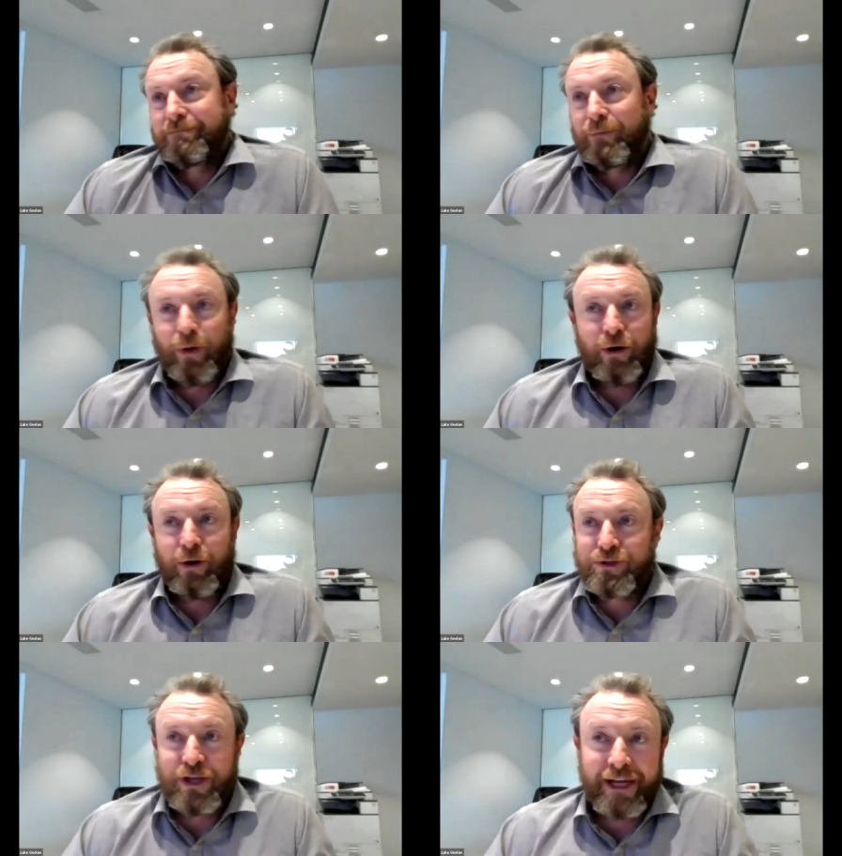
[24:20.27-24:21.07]
where
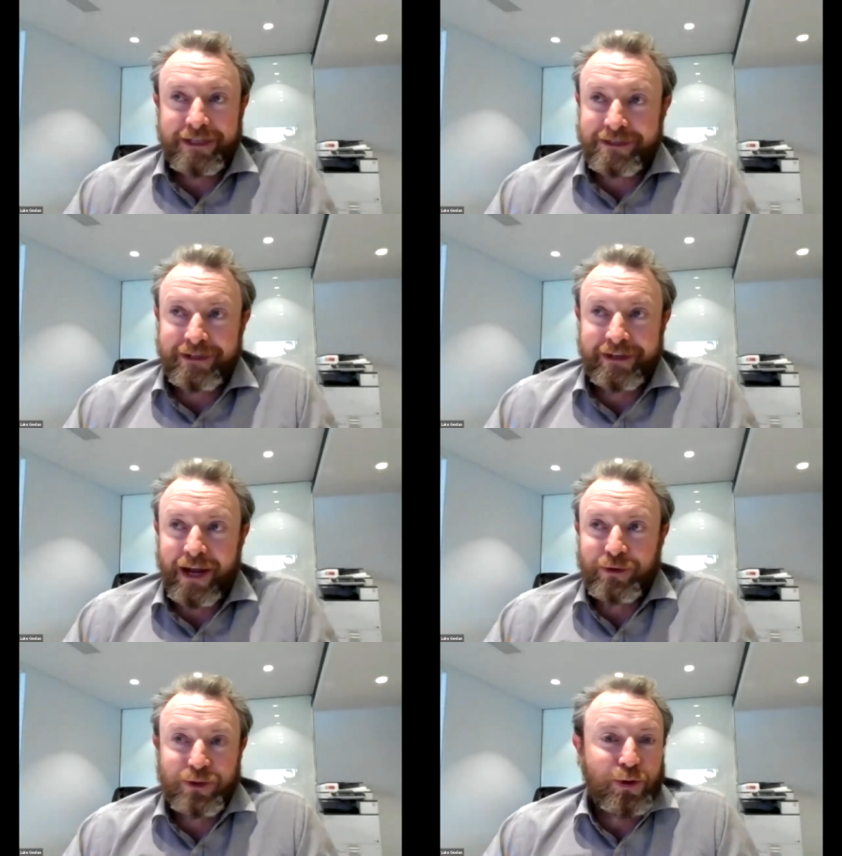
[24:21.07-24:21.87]
else do you get to
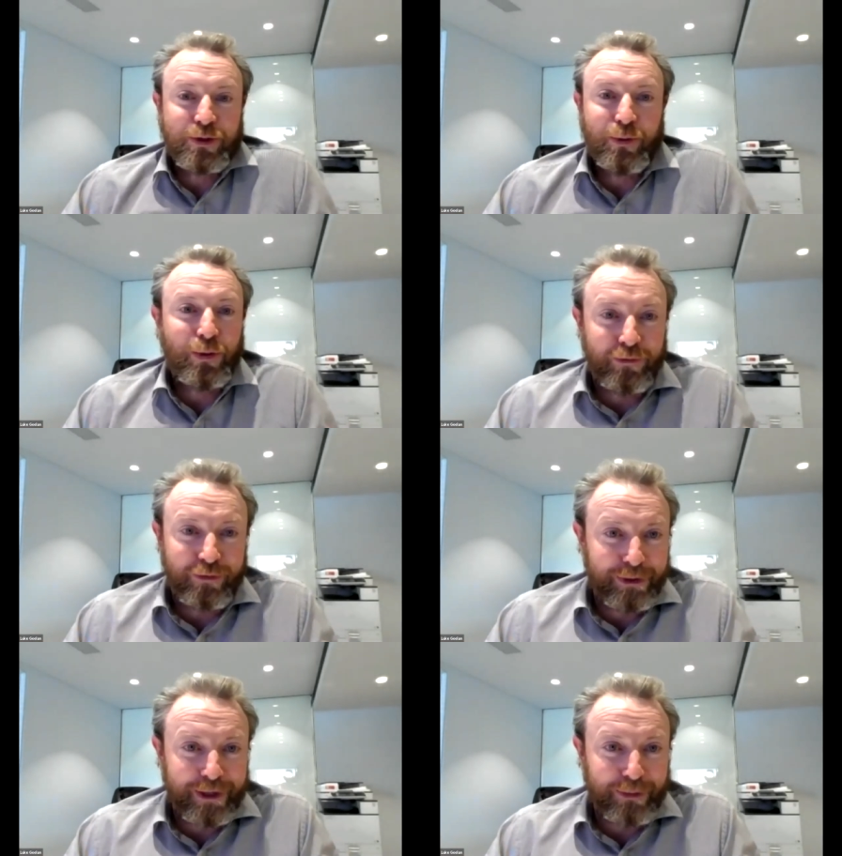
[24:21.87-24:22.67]
go and talk to all of
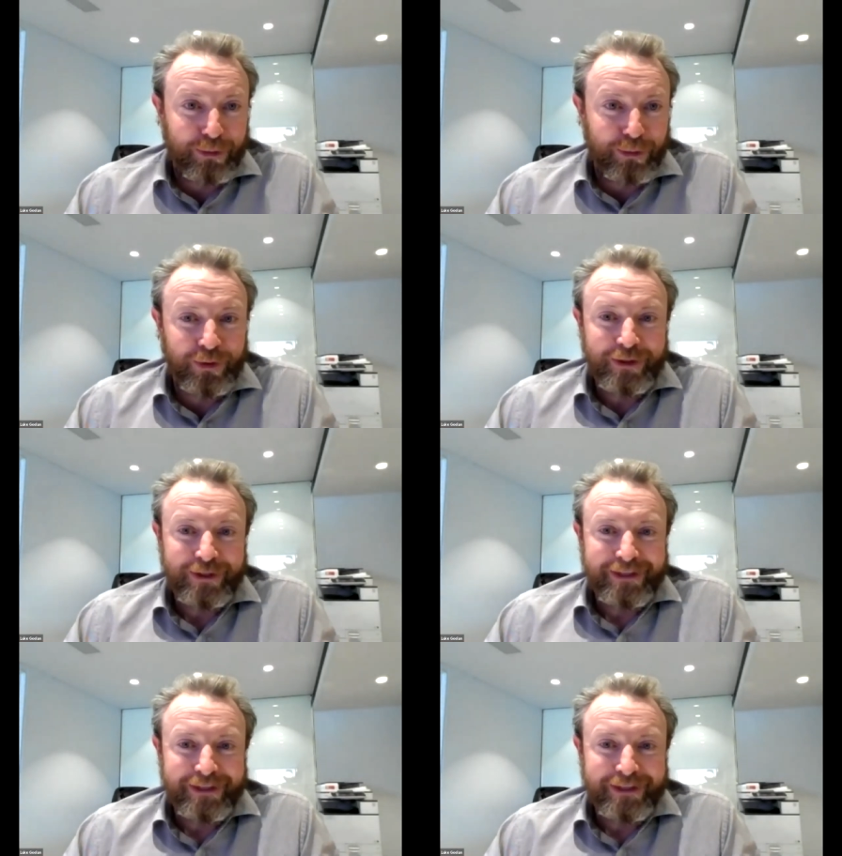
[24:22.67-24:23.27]
the people